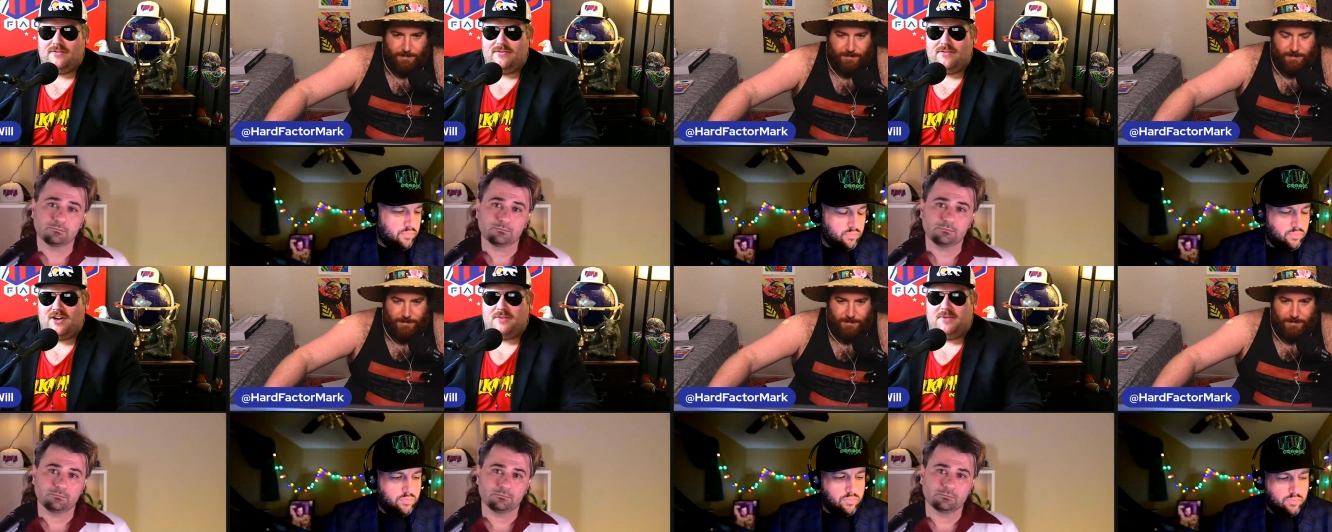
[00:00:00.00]

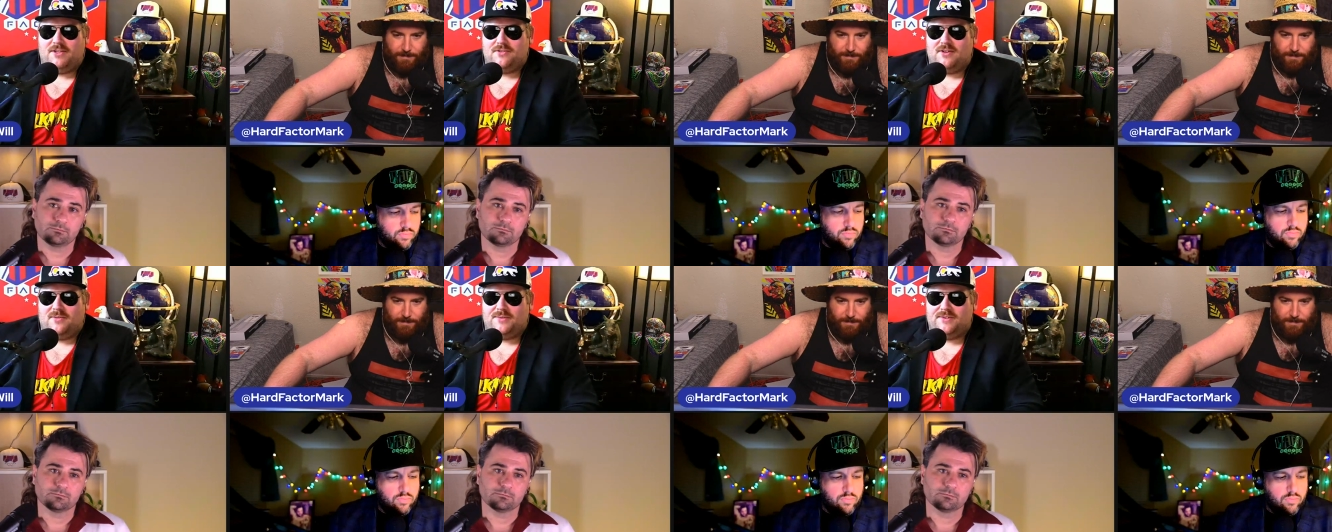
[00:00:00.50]
Speaker 1: rugby
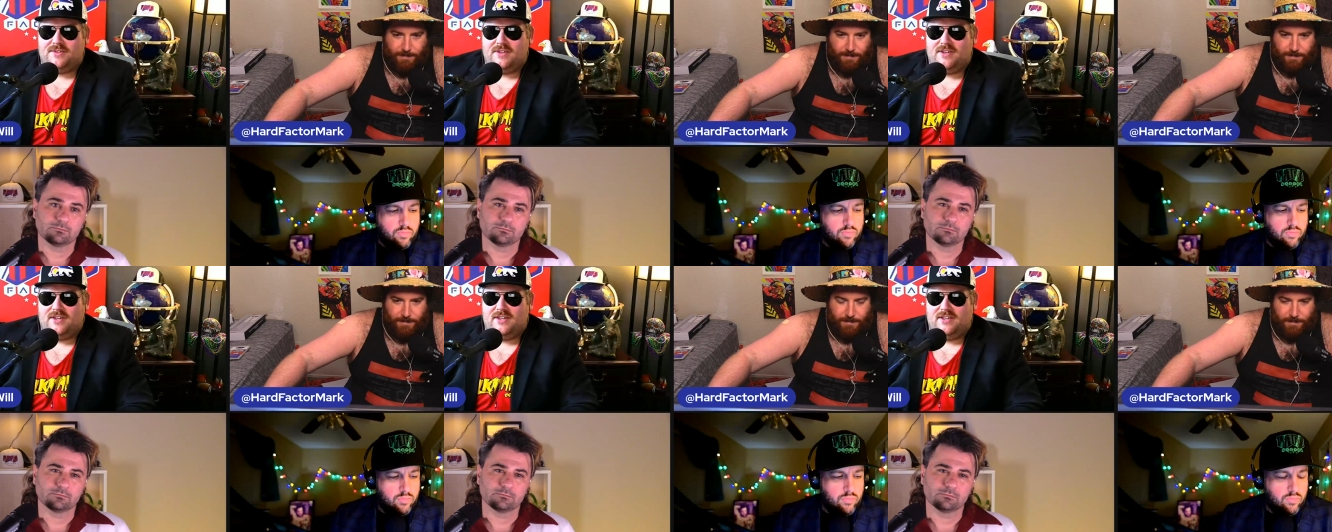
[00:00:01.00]
trips,
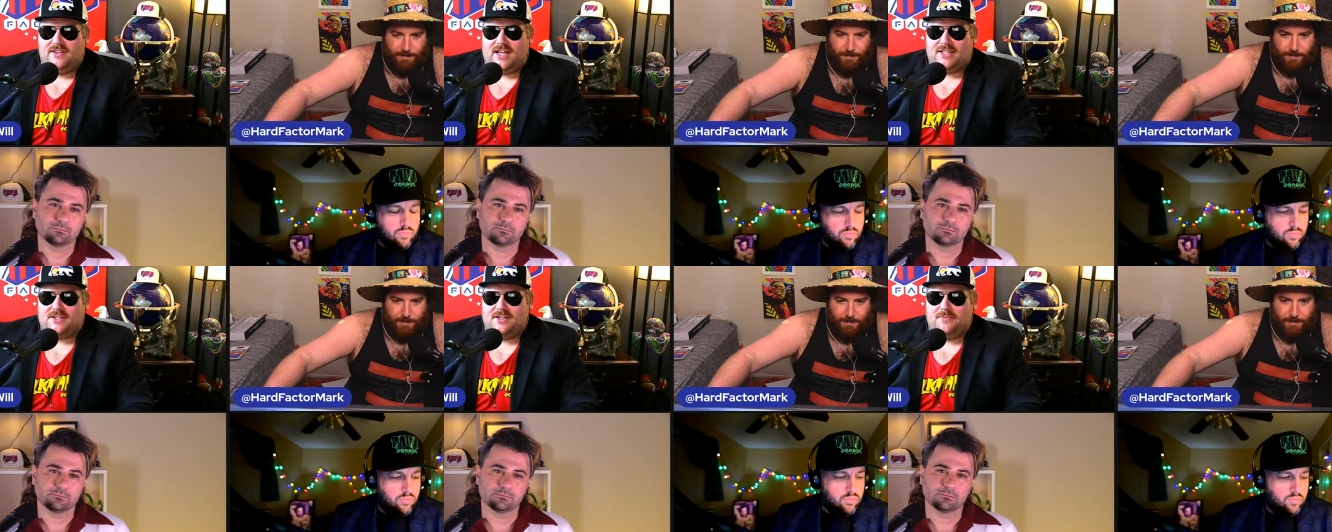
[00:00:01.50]

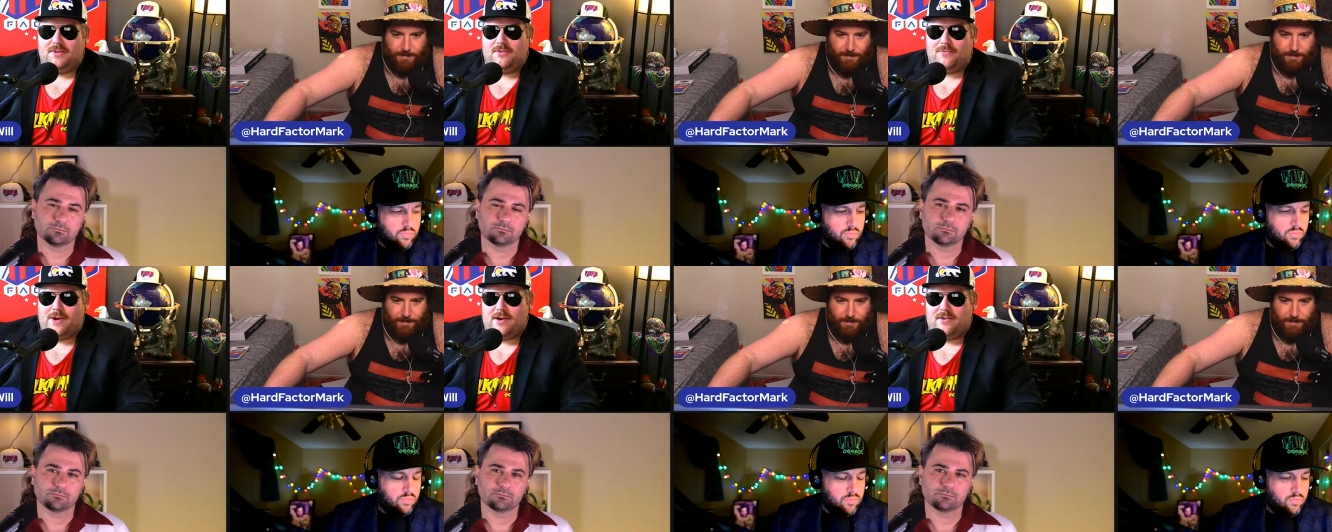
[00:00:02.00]
that's gonna be the
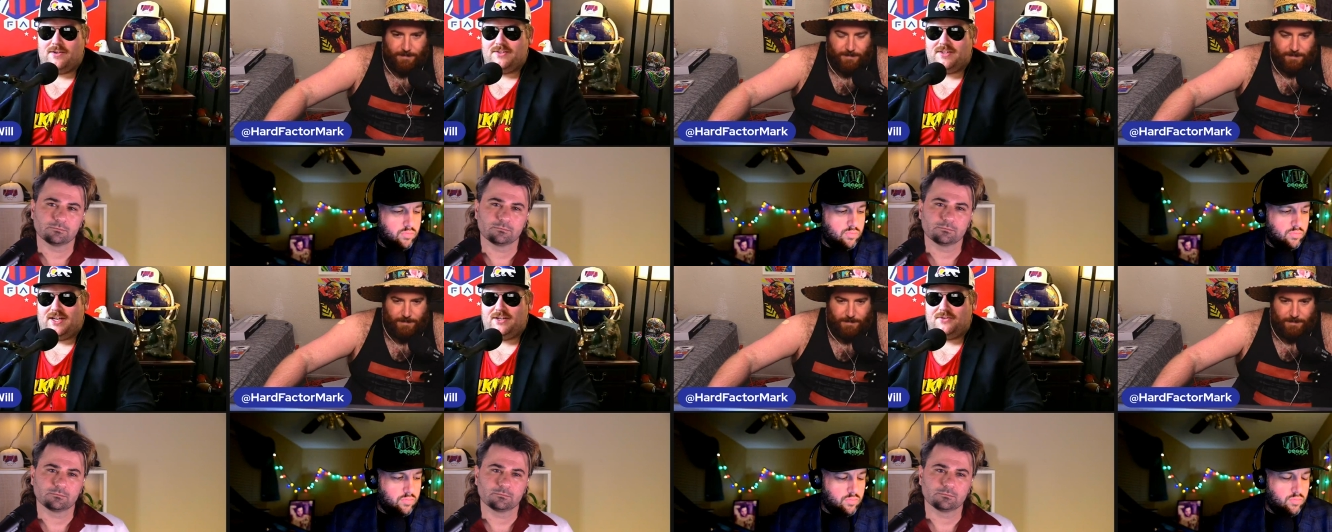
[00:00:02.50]
weirdest
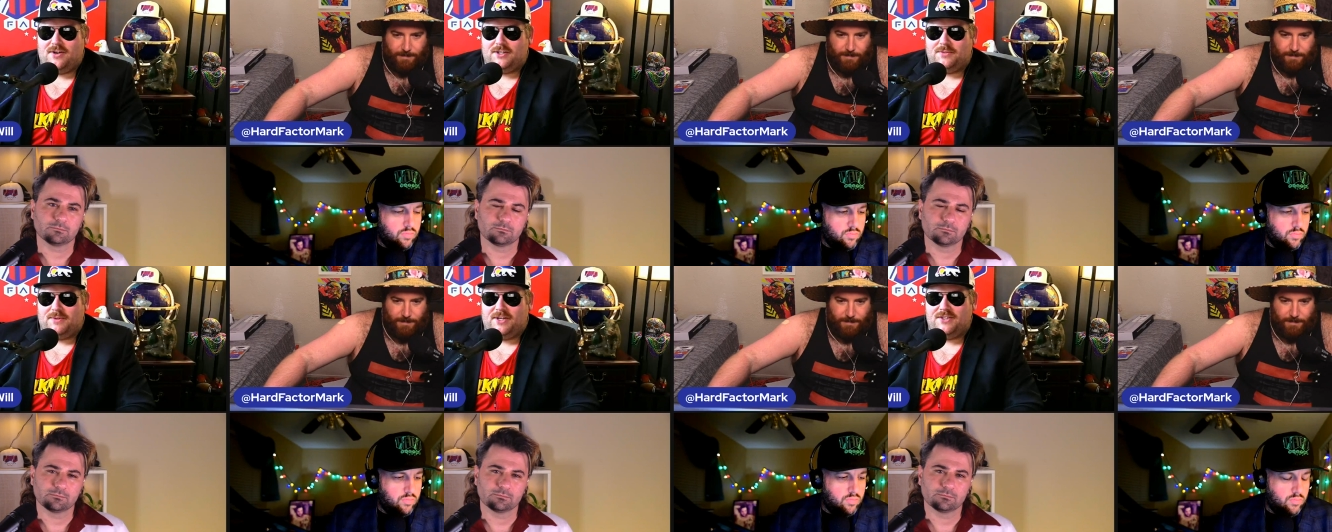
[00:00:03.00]
day drunks
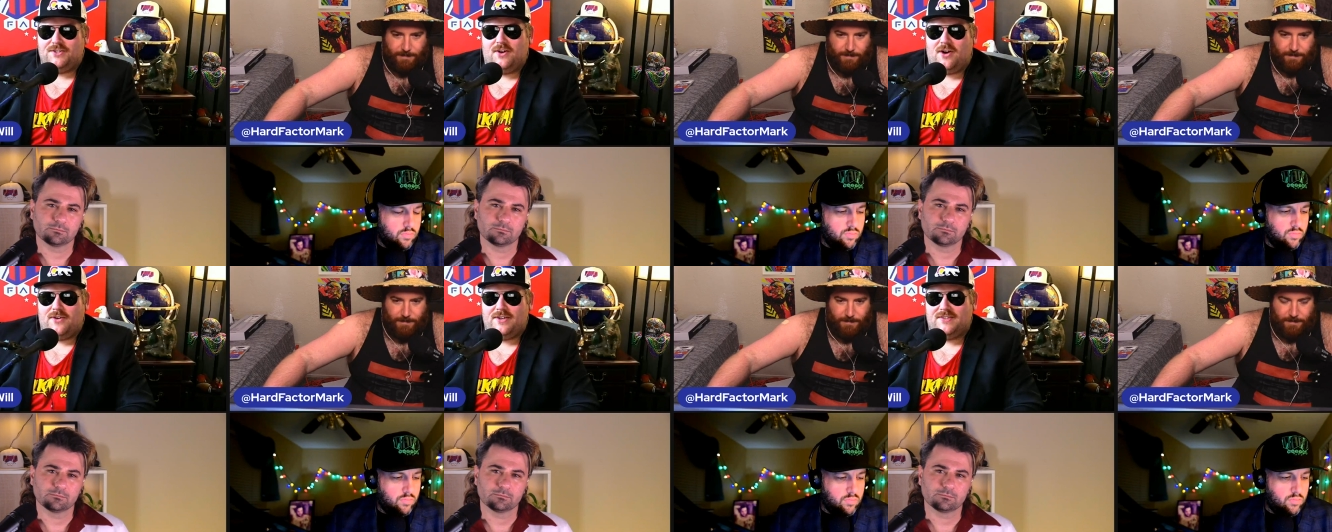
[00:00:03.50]
because you're
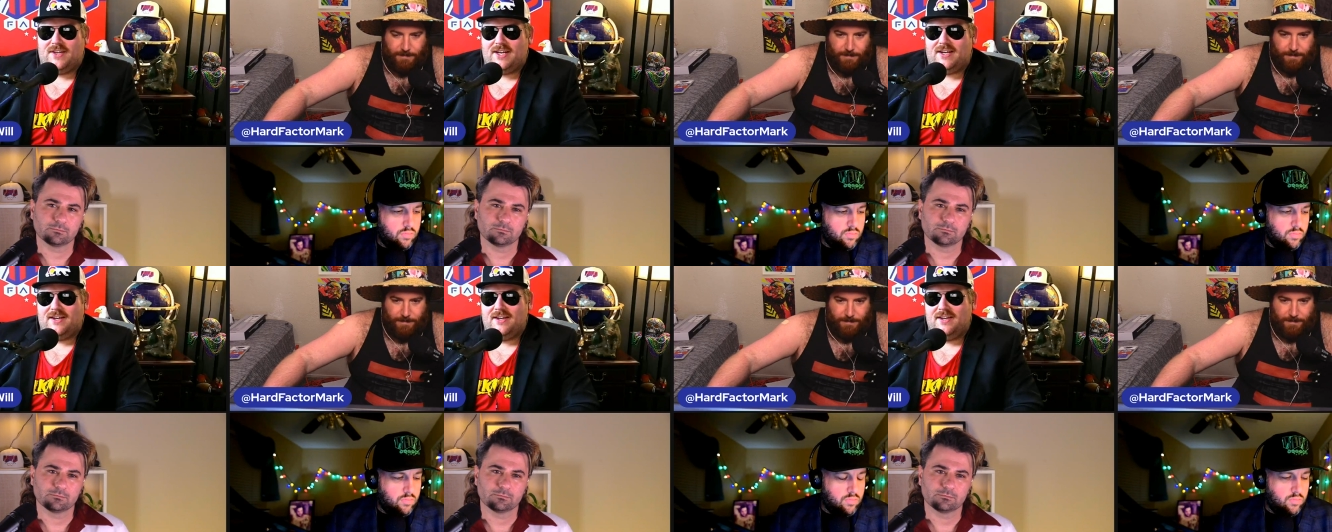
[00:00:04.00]
always like,